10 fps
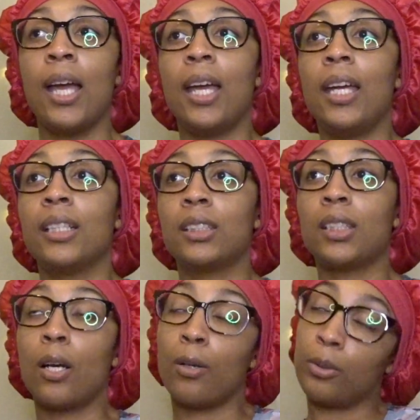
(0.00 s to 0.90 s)
And
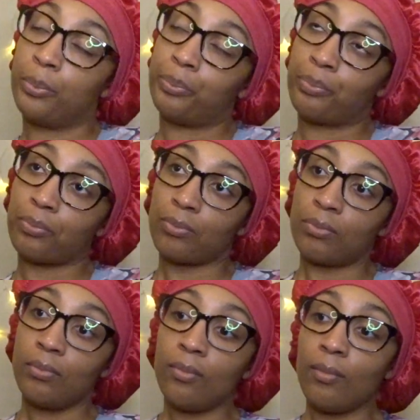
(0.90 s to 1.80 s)
so
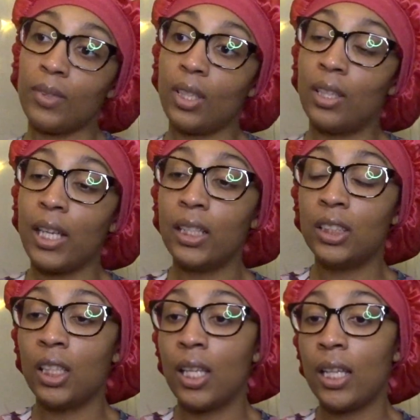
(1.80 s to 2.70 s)
they
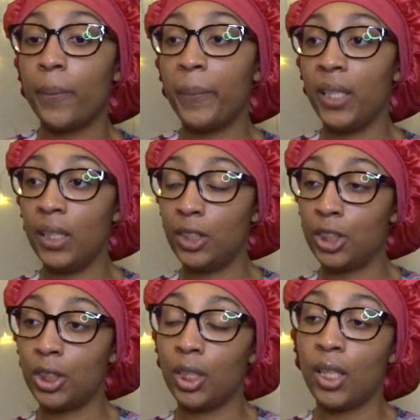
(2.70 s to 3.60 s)
chilling at the
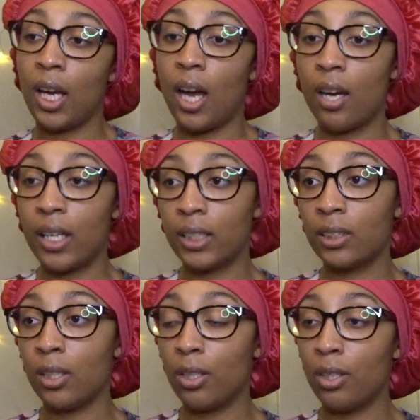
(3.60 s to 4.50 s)
beach, all that
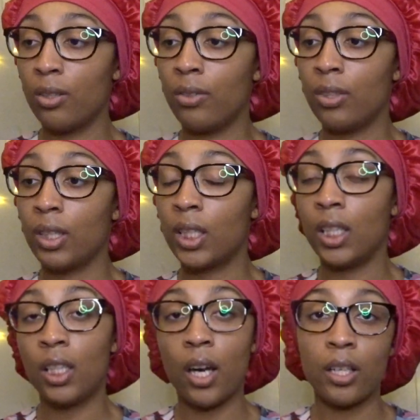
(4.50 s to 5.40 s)
stuff.
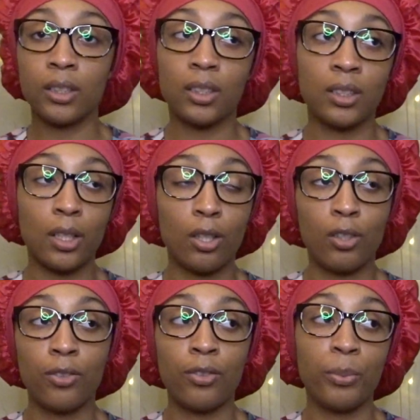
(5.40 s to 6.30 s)
Ken hurts
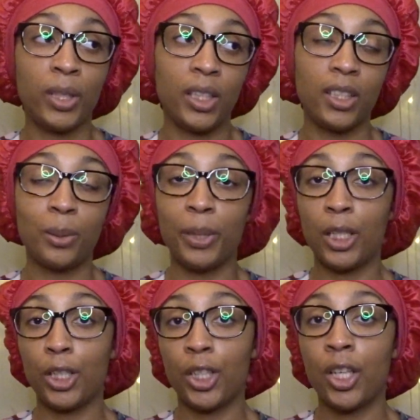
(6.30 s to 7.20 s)
himself, but he gets
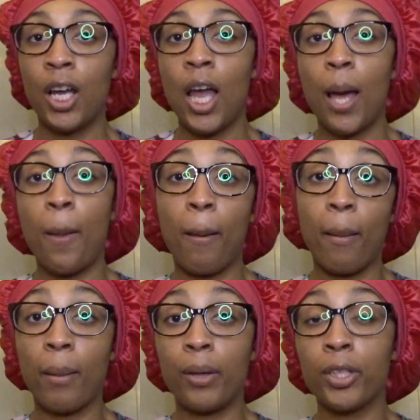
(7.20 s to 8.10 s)
better. Blah,
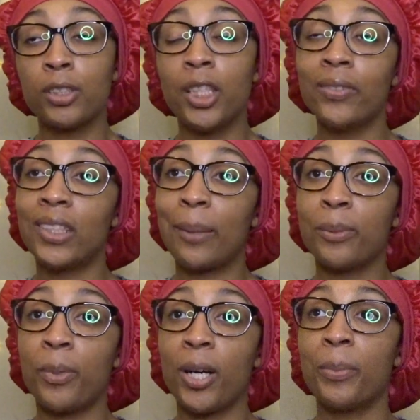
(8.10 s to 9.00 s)
blah, blah. There's different types
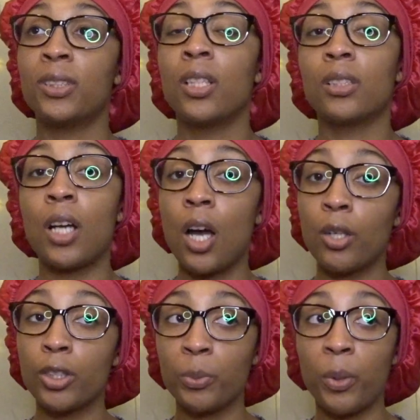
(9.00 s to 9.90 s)
of Barbies. There's
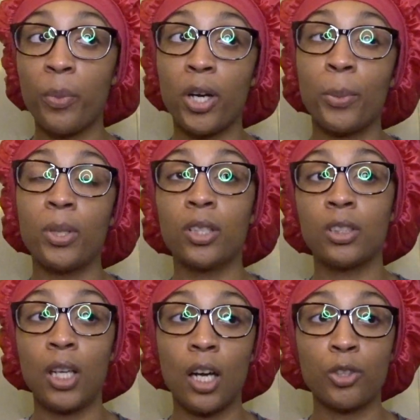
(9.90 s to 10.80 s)
Congressman Barbie, there's
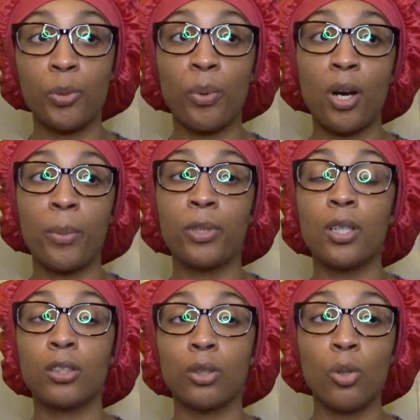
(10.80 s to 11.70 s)
Dr. Barbie,
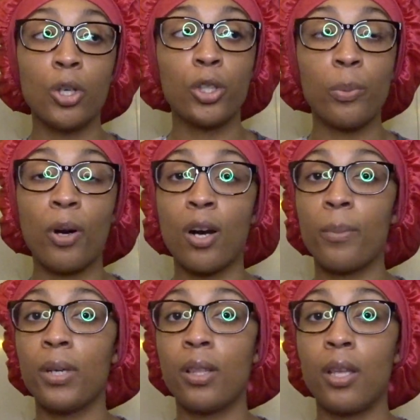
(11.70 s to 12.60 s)
there's Lawyer
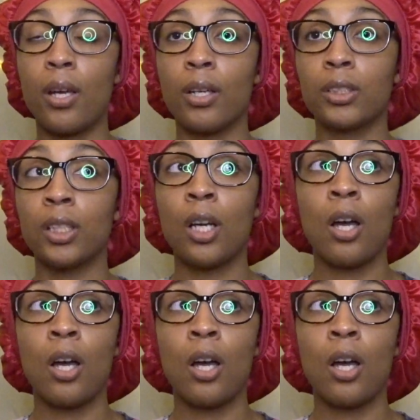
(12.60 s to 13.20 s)
Barbie, there's